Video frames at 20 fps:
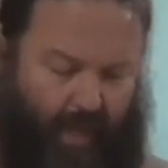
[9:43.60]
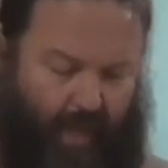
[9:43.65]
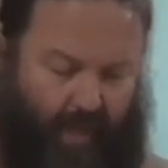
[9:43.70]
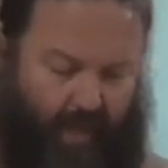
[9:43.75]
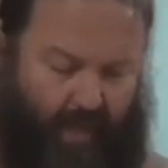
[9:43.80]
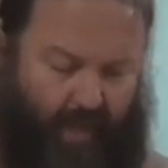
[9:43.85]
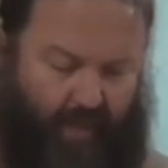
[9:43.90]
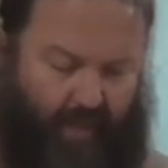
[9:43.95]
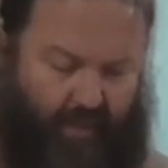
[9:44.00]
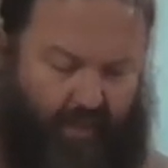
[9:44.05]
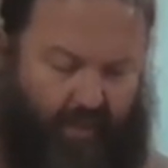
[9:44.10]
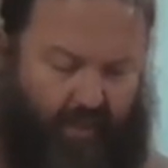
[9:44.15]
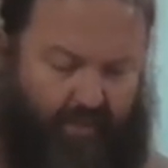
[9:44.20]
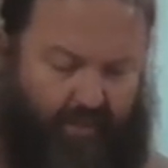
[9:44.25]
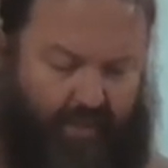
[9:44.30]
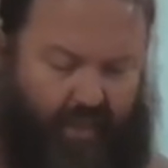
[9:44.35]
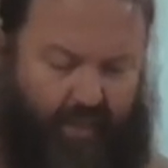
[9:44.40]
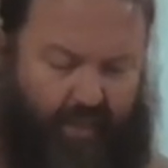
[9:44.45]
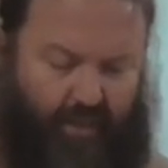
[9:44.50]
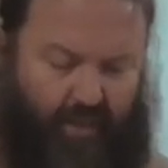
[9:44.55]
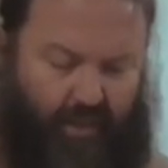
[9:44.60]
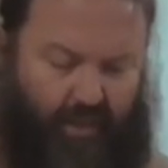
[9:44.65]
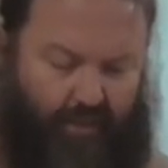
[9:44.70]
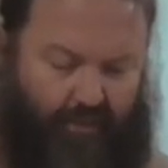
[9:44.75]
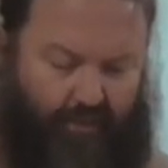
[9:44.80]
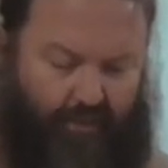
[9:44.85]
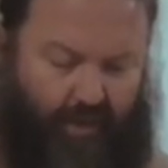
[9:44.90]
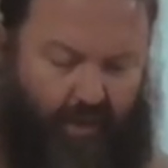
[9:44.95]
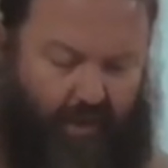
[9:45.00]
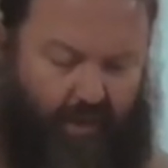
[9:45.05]
and in
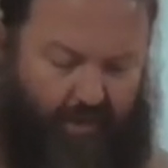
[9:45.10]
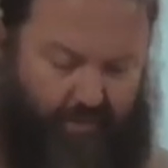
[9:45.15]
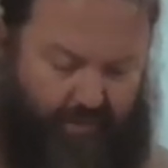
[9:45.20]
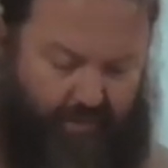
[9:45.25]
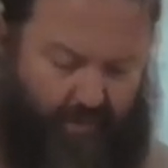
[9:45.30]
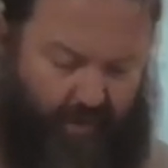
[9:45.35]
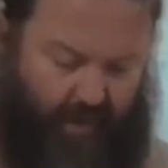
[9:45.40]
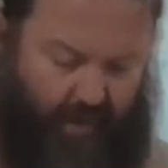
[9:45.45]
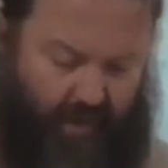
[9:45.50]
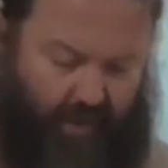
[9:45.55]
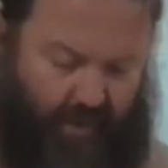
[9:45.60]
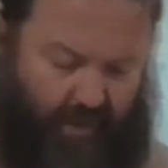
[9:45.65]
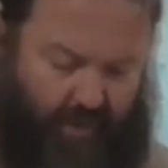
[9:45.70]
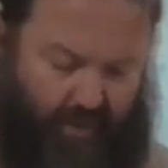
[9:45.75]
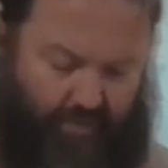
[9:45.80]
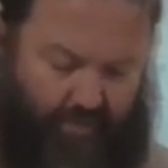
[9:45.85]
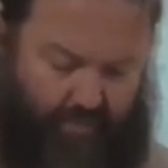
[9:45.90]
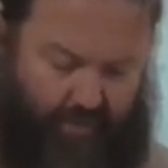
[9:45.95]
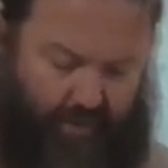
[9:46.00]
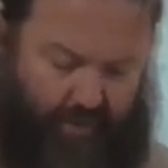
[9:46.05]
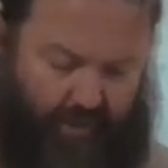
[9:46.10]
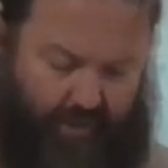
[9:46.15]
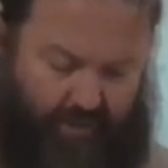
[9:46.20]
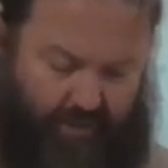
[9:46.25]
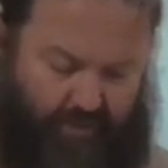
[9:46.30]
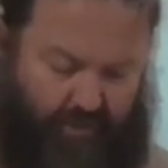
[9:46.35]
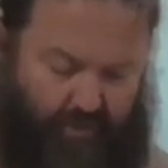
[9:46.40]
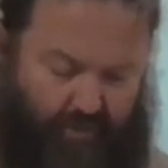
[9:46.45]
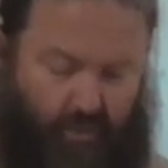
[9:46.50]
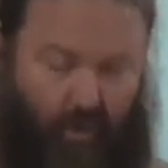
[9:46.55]
1095, and he
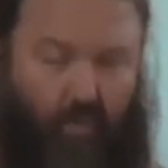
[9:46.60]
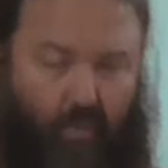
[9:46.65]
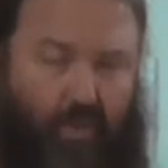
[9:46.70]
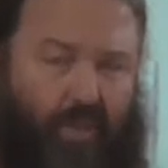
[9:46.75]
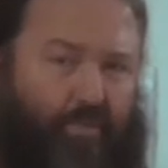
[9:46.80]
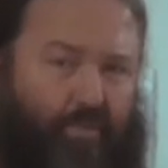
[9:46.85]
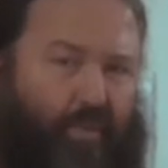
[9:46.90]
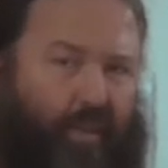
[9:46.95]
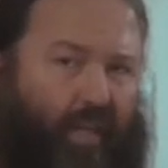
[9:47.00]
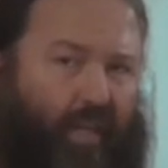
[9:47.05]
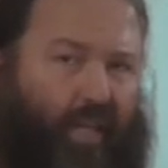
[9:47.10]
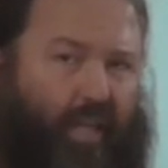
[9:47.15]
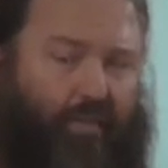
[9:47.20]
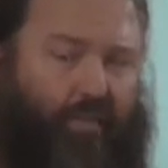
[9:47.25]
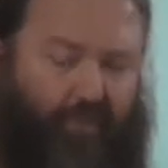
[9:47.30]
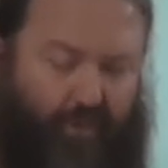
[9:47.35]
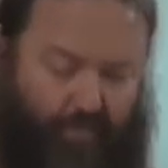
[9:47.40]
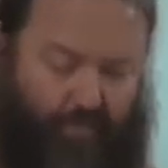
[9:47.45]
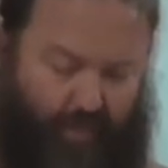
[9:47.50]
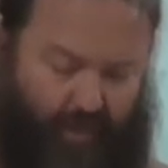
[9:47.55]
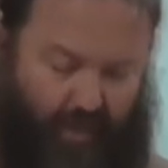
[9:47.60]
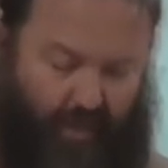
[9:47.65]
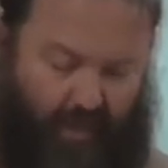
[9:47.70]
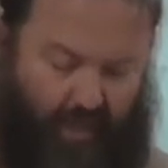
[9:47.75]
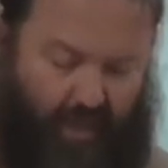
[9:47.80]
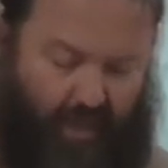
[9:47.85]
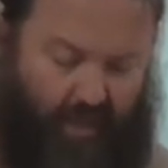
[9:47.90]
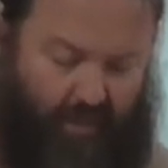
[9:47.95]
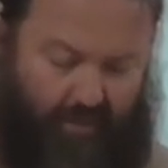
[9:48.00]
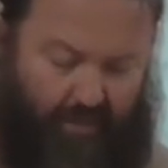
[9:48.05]
preached to what was believed to
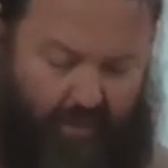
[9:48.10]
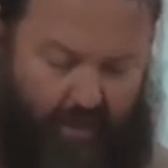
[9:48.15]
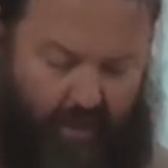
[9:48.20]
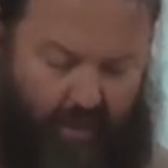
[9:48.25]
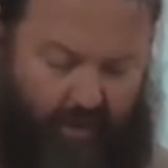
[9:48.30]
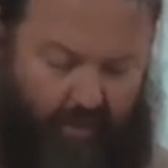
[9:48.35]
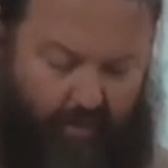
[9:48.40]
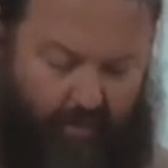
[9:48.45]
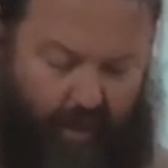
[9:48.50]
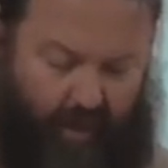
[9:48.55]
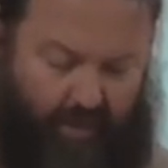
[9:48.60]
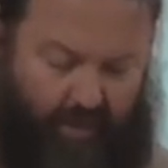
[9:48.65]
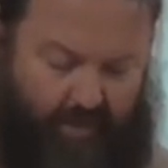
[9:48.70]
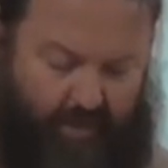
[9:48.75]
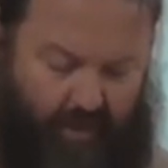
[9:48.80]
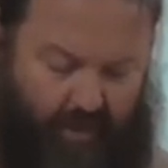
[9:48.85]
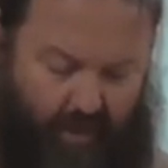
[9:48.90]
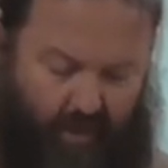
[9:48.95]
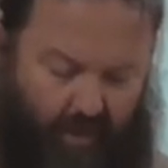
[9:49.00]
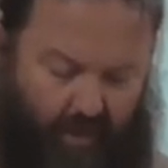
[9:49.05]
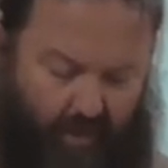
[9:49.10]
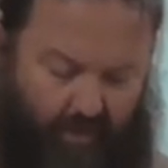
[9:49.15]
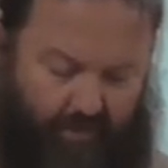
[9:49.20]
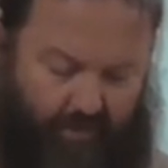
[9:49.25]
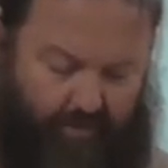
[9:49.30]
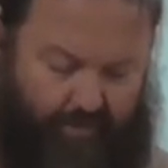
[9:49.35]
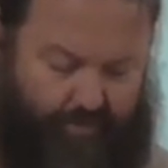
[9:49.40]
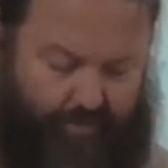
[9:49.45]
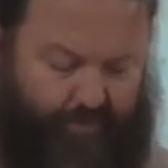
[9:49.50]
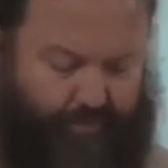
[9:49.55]
be thereabouts
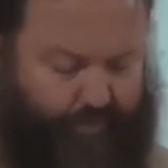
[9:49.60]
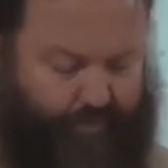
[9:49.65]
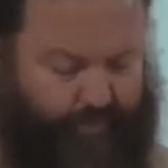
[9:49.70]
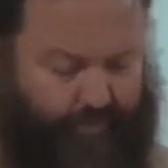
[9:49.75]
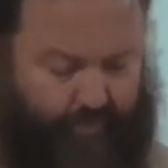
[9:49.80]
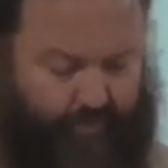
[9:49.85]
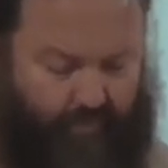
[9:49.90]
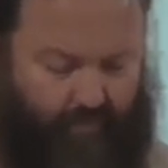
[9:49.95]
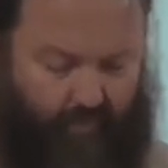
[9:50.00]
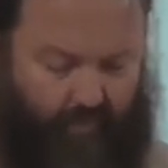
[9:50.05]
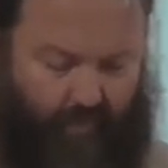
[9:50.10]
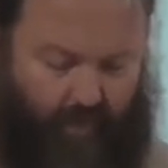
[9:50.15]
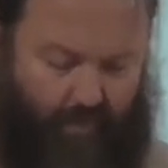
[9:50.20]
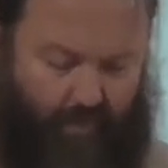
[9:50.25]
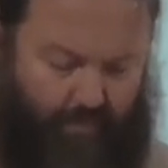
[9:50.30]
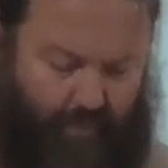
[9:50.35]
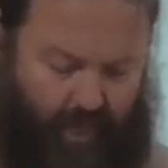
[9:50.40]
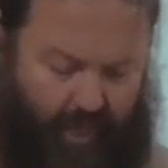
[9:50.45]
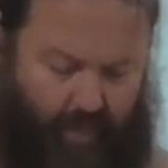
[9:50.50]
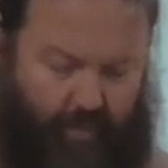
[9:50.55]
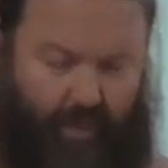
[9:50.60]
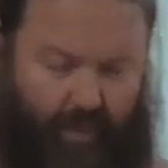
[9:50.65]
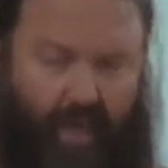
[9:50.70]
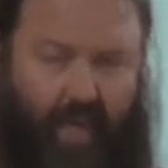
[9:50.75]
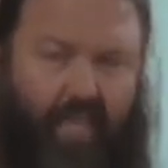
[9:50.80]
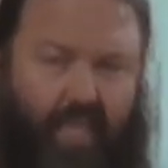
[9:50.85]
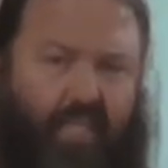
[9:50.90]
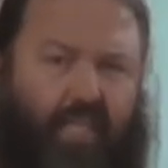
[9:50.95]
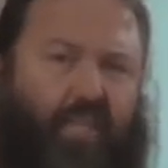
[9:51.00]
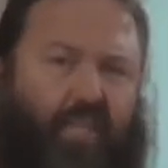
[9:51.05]
of maybe
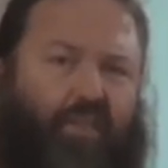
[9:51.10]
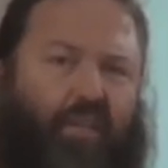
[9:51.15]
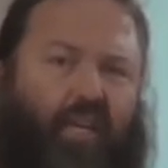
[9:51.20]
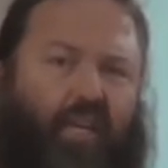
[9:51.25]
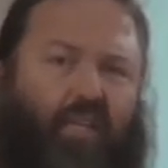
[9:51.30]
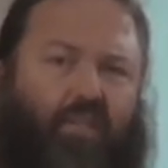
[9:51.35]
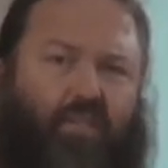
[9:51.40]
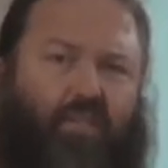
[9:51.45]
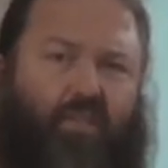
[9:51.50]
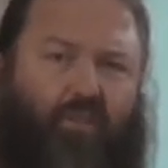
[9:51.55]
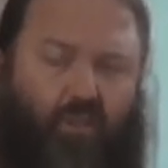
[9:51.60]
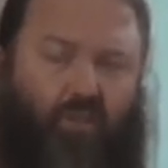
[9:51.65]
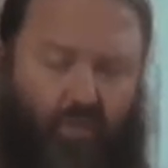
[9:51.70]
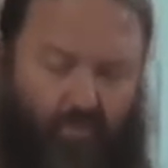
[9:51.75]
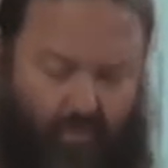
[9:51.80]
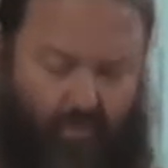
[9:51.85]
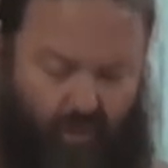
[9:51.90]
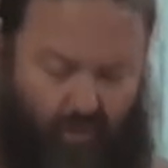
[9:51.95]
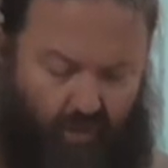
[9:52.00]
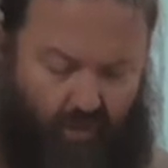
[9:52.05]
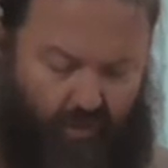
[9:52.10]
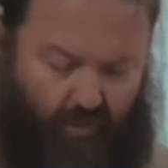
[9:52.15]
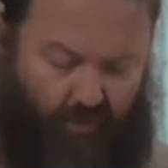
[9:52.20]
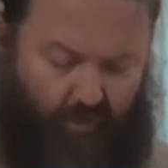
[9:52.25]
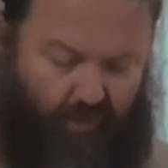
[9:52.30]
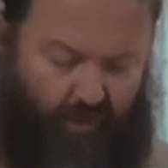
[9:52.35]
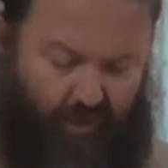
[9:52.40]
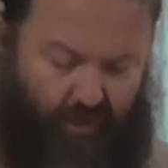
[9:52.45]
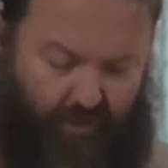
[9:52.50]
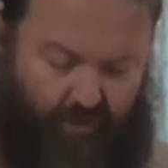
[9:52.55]
80,000 or
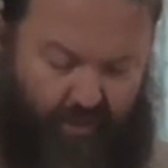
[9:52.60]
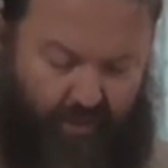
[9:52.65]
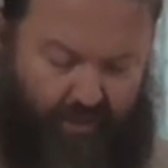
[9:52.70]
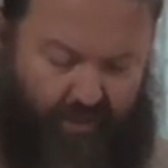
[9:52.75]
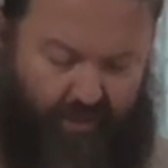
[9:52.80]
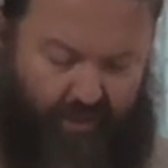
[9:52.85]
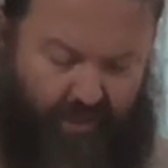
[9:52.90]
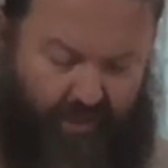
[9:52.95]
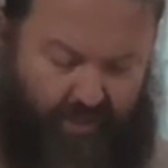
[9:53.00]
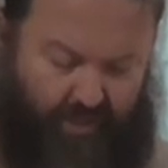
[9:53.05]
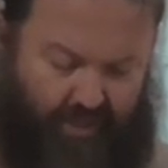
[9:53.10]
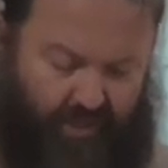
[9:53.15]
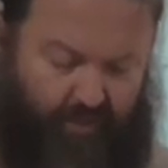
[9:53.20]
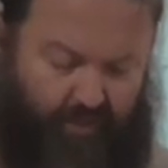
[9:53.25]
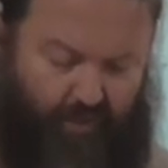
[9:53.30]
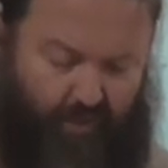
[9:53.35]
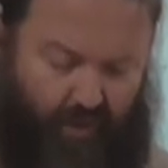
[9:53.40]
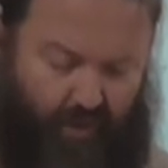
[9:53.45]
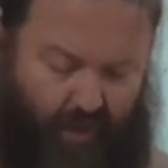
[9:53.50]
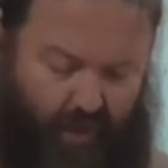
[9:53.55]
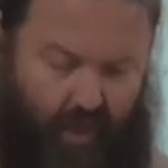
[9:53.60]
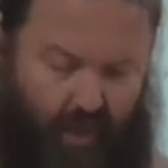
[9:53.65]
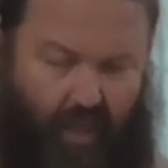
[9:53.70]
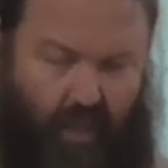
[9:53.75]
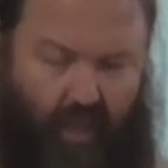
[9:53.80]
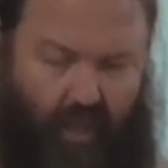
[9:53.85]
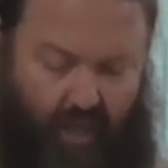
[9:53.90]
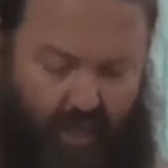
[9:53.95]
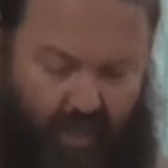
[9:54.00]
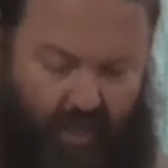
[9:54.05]
more Christians,
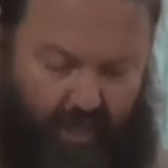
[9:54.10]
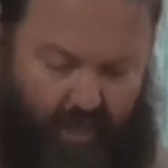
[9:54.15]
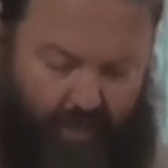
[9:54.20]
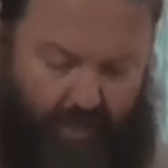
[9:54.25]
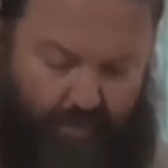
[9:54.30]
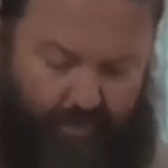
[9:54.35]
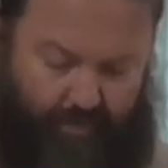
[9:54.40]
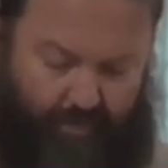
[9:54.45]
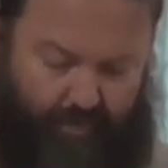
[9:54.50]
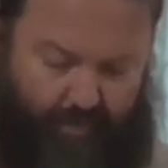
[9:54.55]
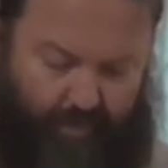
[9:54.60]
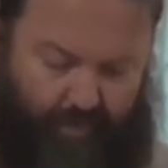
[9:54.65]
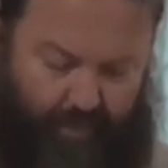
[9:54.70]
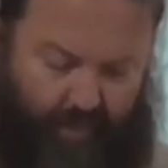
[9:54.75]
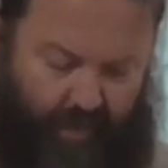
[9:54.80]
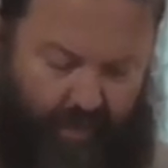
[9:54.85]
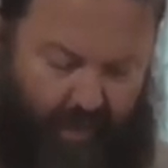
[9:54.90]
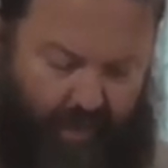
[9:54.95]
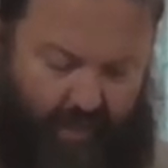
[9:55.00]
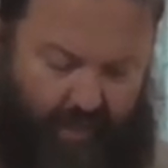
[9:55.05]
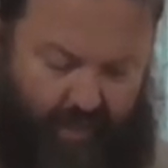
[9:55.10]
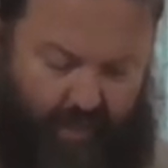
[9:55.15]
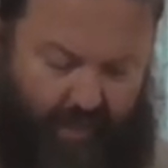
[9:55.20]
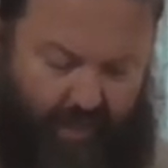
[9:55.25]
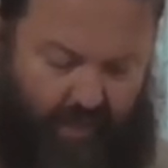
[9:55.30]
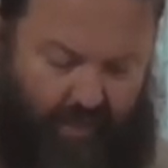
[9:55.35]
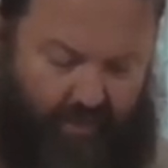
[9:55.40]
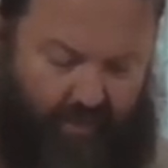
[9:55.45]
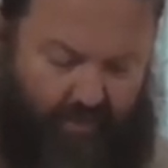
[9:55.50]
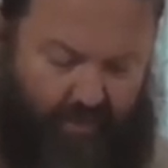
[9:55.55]
and
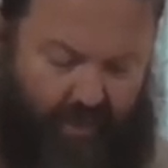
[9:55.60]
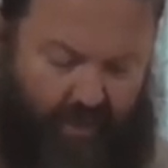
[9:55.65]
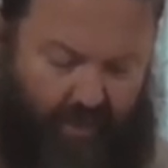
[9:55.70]
he